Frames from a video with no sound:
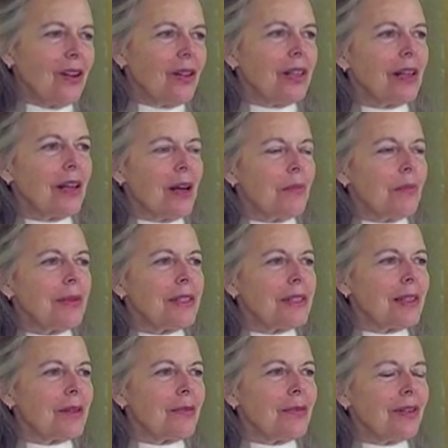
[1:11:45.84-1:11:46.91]

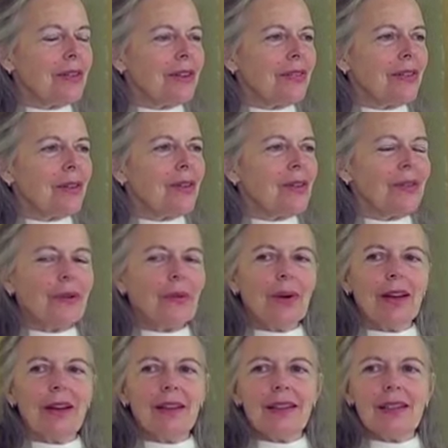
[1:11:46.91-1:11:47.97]
All-encompassing pure view of
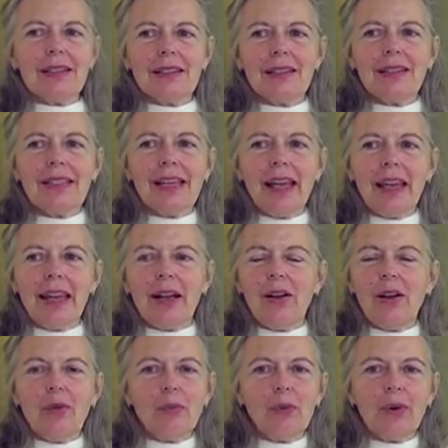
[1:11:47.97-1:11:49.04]
awareness containing
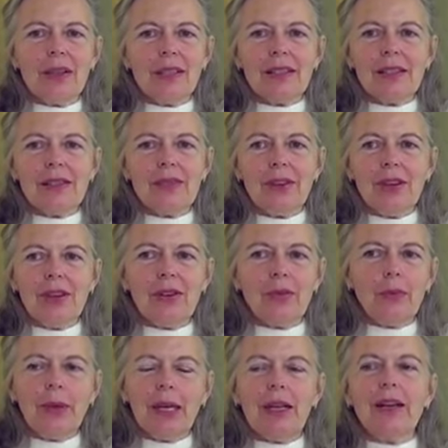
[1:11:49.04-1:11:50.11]
all points of
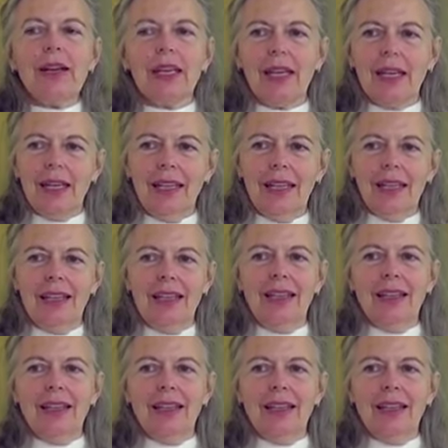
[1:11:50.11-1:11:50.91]
view, period.